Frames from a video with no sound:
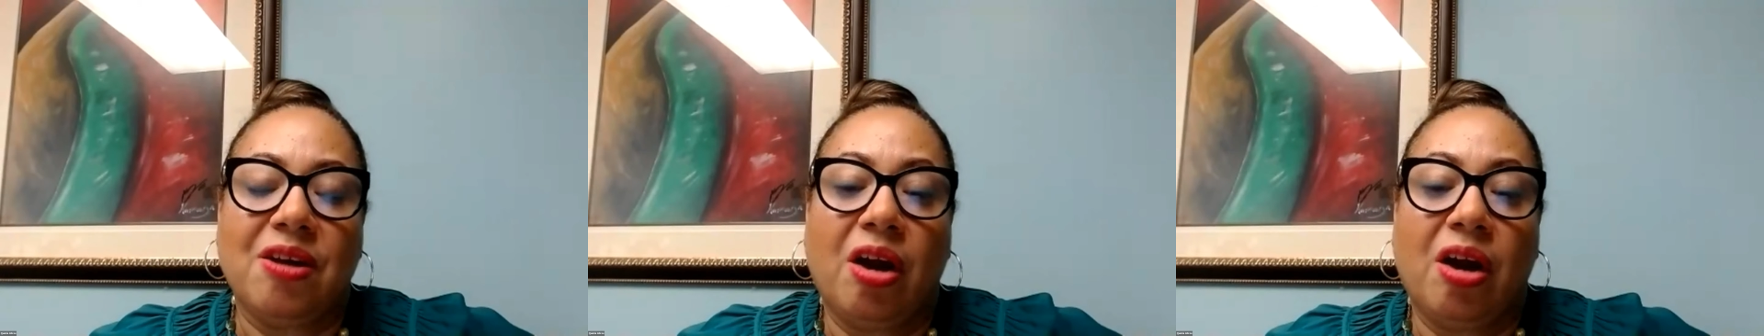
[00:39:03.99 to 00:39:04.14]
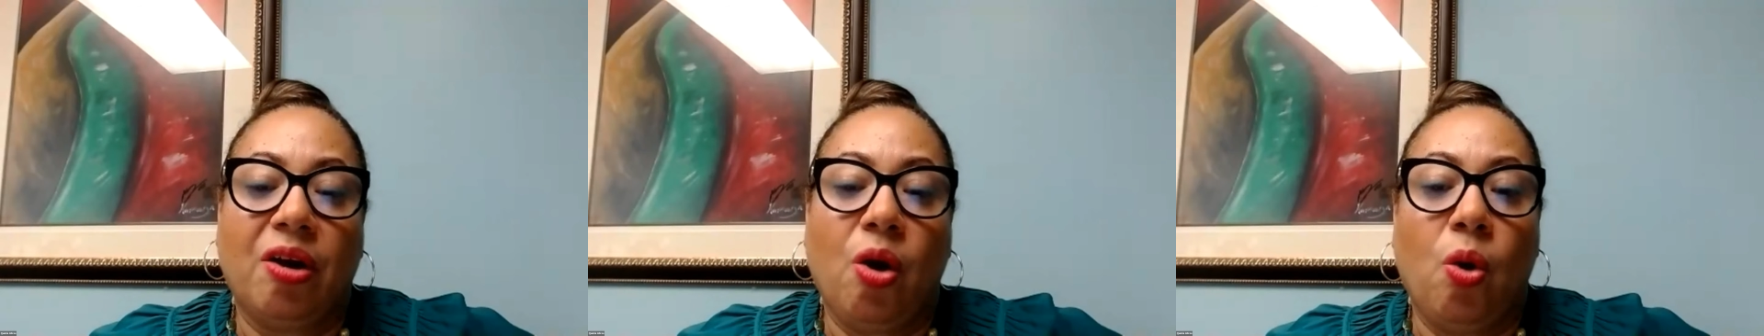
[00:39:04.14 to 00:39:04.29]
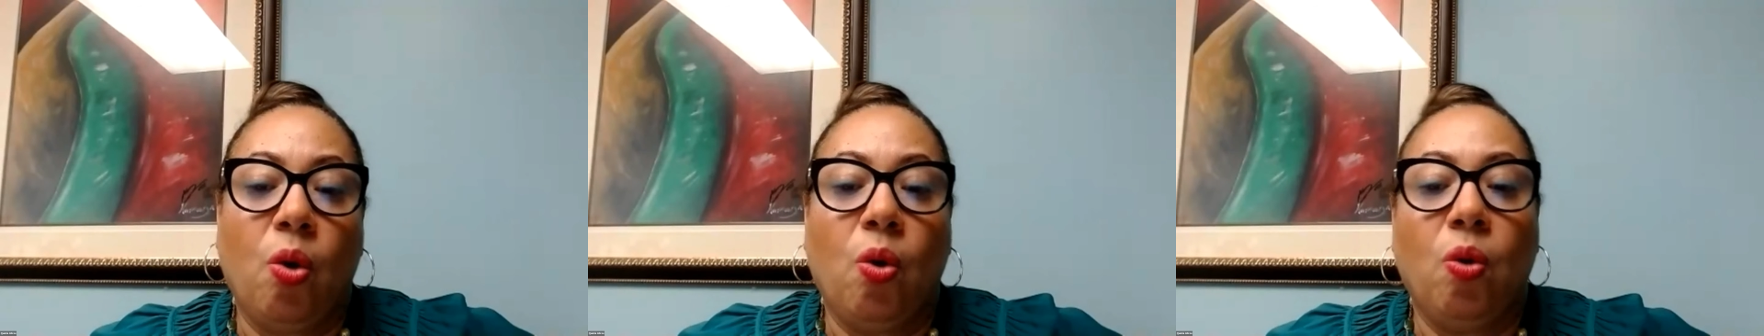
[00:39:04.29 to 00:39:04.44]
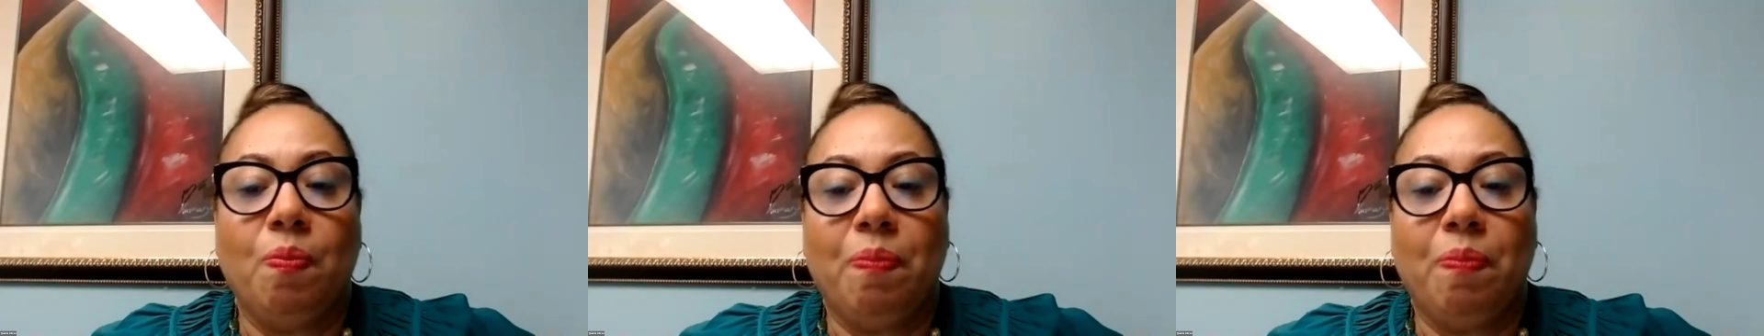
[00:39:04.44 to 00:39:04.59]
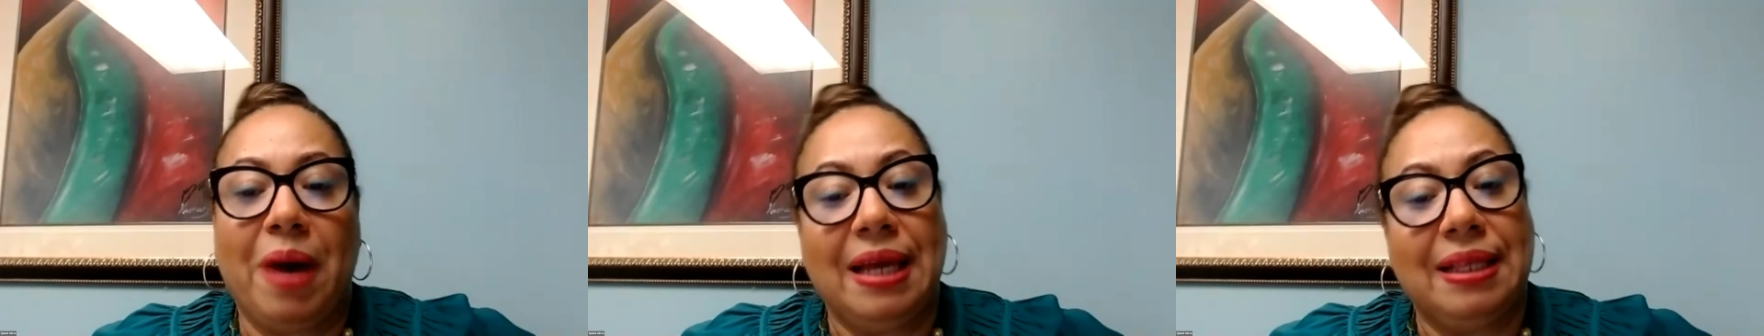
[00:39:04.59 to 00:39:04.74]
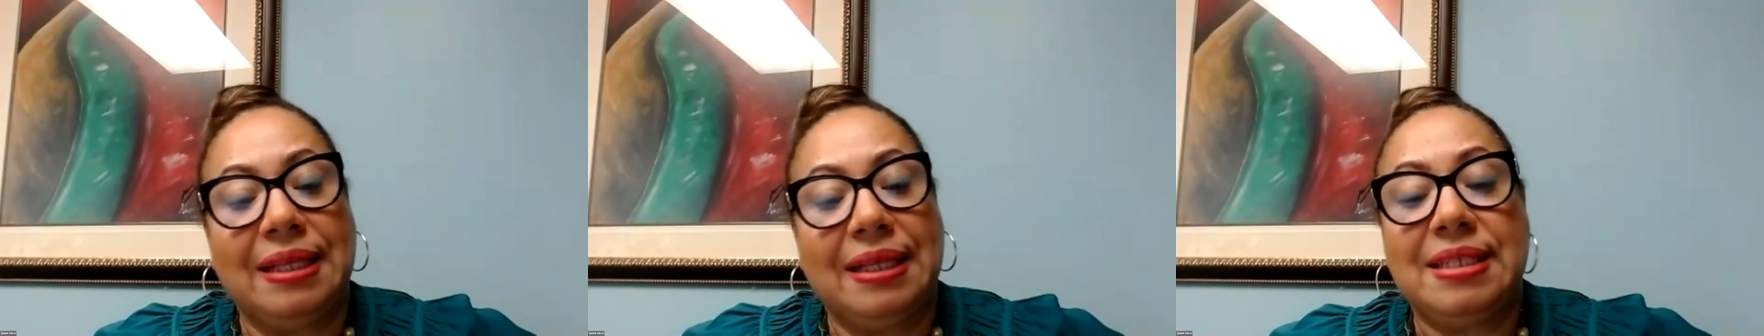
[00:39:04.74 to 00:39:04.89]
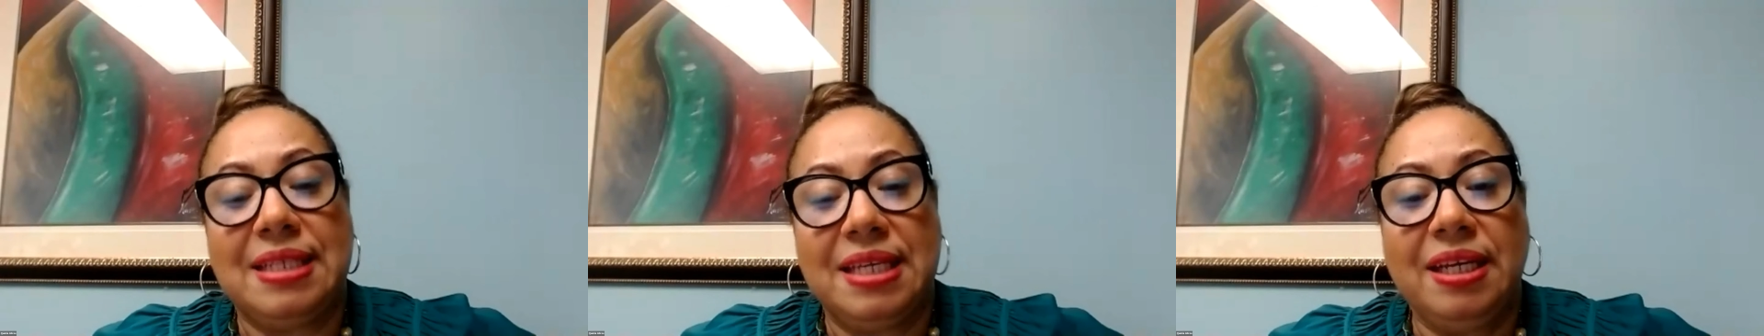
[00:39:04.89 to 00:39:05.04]
are owned by
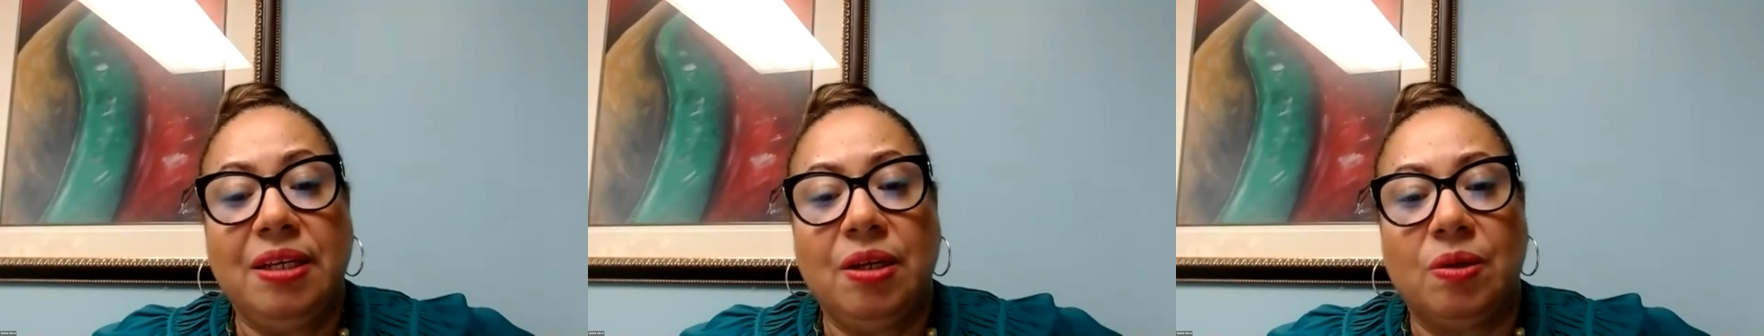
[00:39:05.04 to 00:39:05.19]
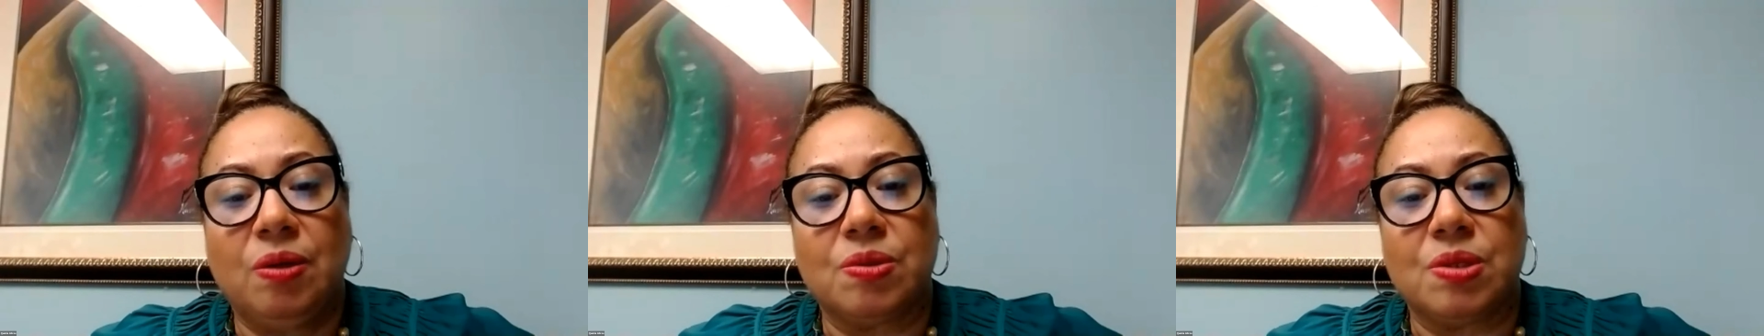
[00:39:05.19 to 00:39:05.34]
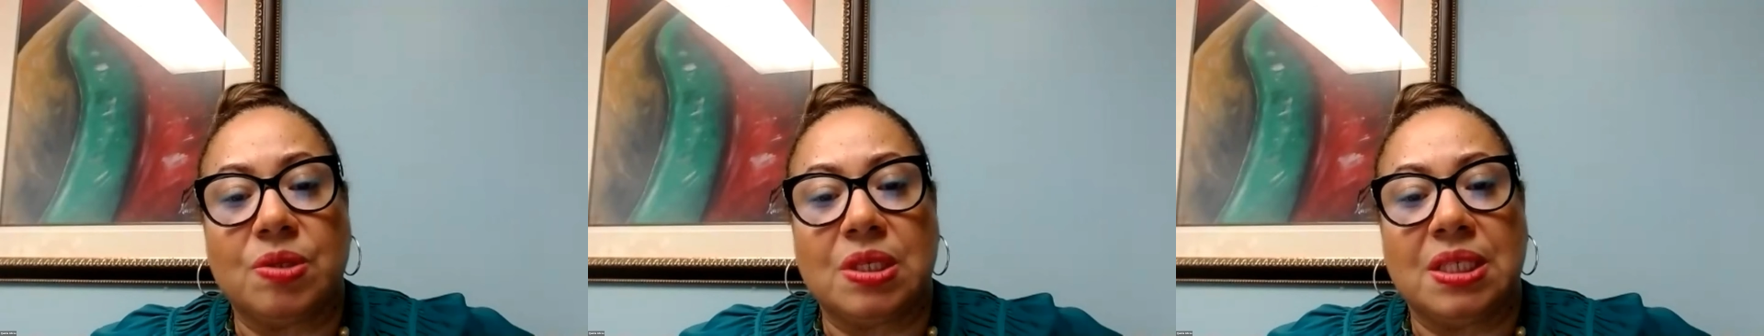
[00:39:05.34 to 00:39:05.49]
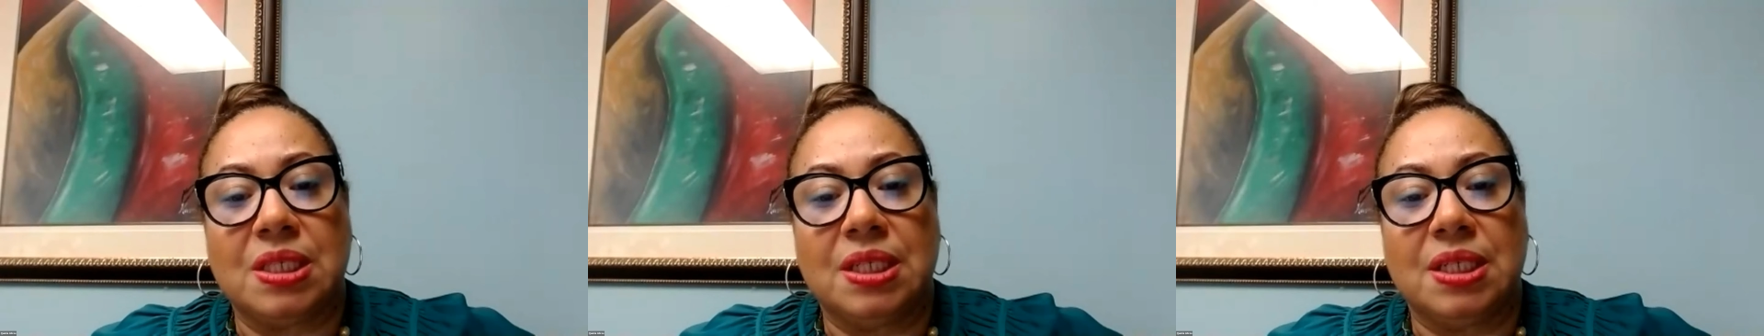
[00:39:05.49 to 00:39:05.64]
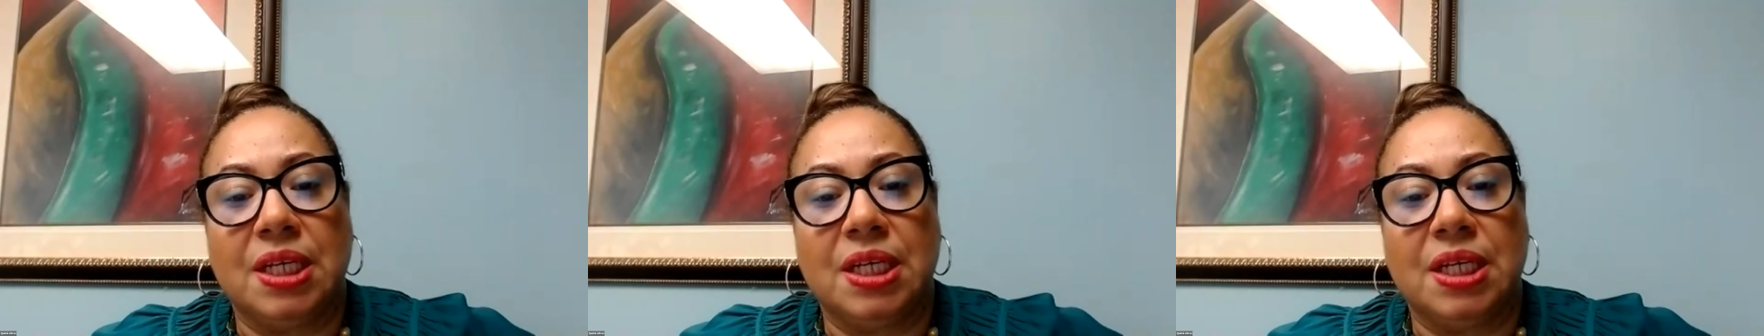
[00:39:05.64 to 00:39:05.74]
Latinos.